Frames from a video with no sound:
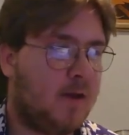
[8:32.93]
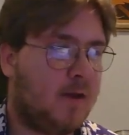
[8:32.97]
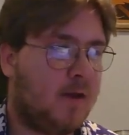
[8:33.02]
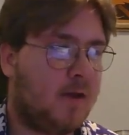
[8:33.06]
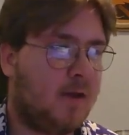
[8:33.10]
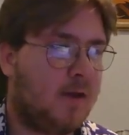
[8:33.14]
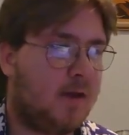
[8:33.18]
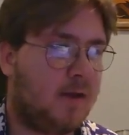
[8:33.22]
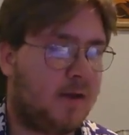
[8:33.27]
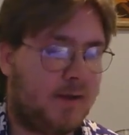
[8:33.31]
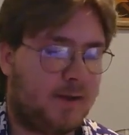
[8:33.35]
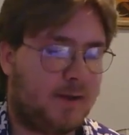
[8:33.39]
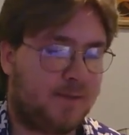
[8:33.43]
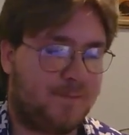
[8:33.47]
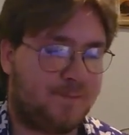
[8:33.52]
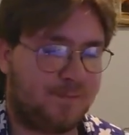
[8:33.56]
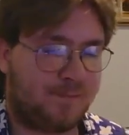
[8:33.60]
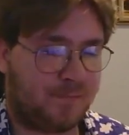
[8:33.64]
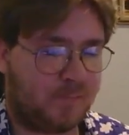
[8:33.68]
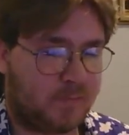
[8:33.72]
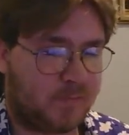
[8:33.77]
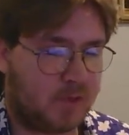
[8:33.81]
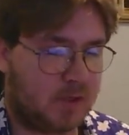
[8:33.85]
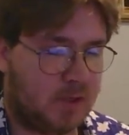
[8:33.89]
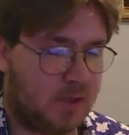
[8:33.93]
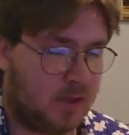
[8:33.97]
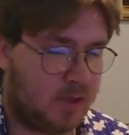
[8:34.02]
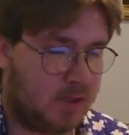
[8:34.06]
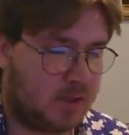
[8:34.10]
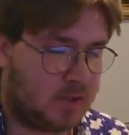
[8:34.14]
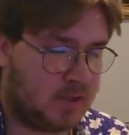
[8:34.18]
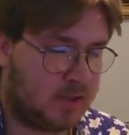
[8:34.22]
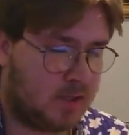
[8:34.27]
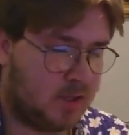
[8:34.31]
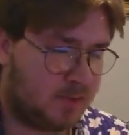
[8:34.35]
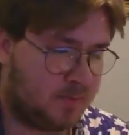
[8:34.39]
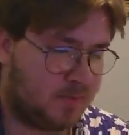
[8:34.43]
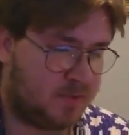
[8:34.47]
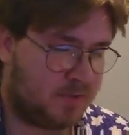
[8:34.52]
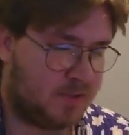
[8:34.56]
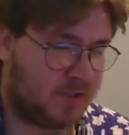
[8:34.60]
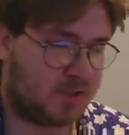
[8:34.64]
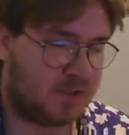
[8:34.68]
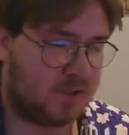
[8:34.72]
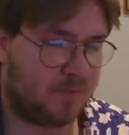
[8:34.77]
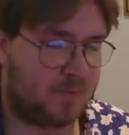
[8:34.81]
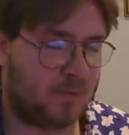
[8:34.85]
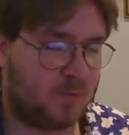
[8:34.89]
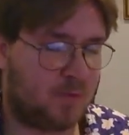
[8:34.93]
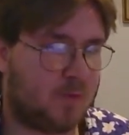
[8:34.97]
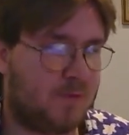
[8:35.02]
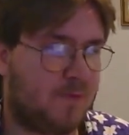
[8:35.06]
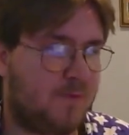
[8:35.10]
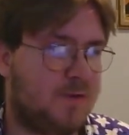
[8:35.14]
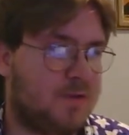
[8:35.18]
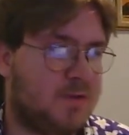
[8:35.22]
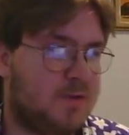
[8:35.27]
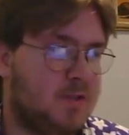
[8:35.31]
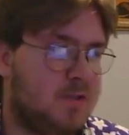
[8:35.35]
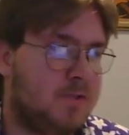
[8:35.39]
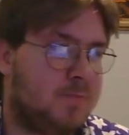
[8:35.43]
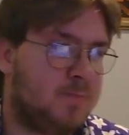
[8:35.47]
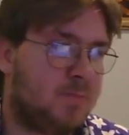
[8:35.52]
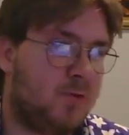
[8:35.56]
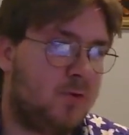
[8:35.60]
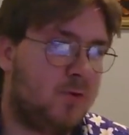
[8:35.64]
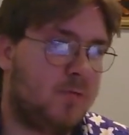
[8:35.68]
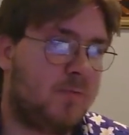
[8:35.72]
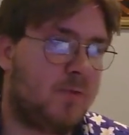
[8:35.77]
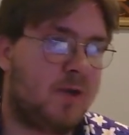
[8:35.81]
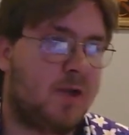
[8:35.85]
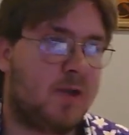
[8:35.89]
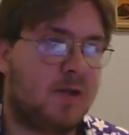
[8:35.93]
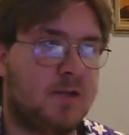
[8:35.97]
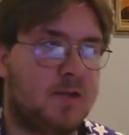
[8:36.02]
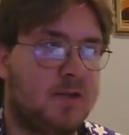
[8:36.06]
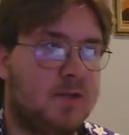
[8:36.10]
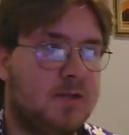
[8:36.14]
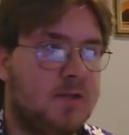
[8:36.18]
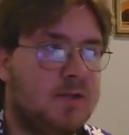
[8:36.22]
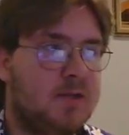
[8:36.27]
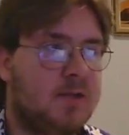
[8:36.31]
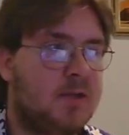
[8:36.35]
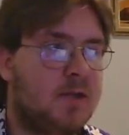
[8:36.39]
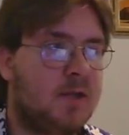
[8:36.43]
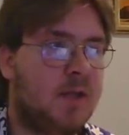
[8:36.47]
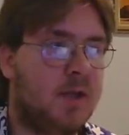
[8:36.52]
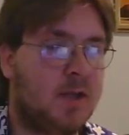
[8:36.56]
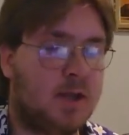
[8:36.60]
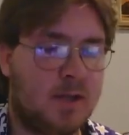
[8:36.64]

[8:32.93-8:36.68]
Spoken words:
It helps more versus board breakers.